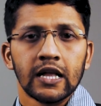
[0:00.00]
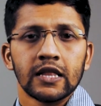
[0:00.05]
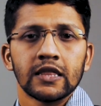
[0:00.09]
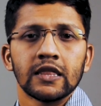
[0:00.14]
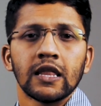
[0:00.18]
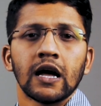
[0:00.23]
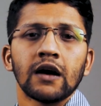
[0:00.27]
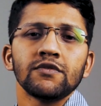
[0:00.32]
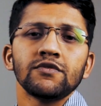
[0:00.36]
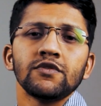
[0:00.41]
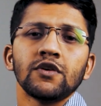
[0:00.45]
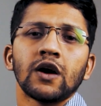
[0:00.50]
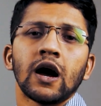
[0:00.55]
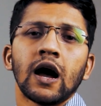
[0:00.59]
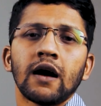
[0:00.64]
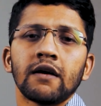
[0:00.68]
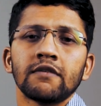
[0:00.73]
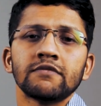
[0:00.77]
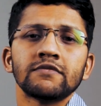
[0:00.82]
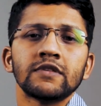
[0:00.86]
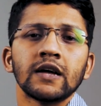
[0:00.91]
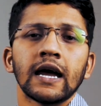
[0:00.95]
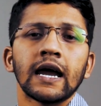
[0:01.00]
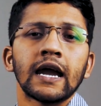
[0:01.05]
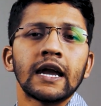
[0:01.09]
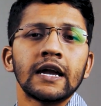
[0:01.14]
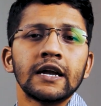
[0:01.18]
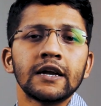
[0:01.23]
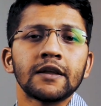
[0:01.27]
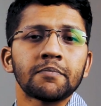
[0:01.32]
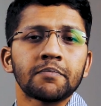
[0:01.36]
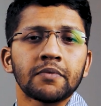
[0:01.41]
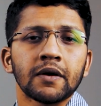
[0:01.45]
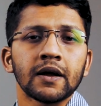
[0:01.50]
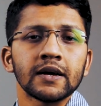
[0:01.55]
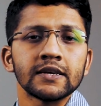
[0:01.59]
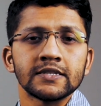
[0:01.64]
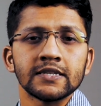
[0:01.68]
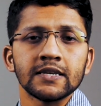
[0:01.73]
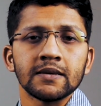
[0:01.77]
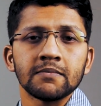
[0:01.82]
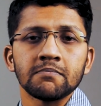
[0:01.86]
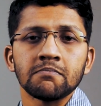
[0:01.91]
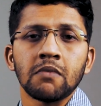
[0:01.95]
Now you have the
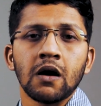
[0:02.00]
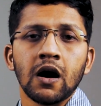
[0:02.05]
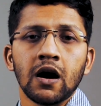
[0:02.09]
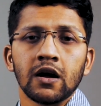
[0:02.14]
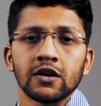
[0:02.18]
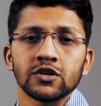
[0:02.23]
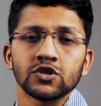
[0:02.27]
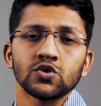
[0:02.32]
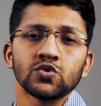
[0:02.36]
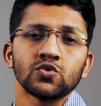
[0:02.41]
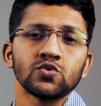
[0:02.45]
enterprising Mars,